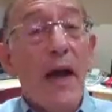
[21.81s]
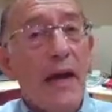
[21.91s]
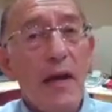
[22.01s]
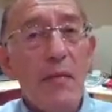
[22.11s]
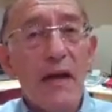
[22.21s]

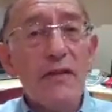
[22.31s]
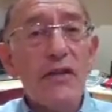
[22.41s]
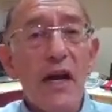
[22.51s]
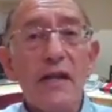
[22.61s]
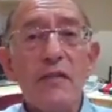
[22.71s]
and
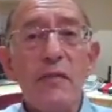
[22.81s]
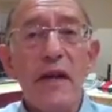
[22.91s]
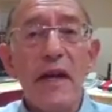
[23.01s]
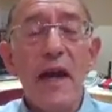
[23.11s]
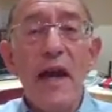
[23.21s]
Himanshi asked
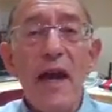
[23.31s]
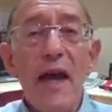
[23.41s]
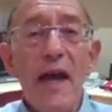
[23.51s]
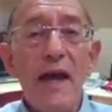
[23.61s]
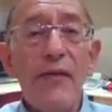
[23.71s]
me
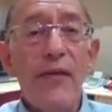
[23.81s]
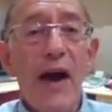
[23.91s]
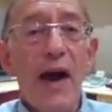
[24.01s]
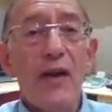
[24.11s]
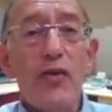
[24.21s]
if
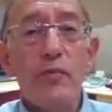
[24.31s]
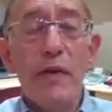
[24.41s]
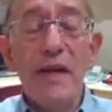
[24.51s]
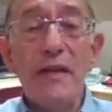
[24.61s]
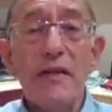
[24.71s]
I could
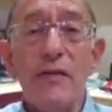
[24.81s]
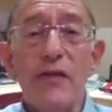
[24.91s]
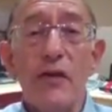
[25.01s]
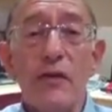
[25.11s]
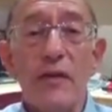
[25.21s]
be
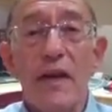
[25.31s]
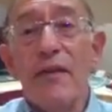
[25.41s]
interviewed.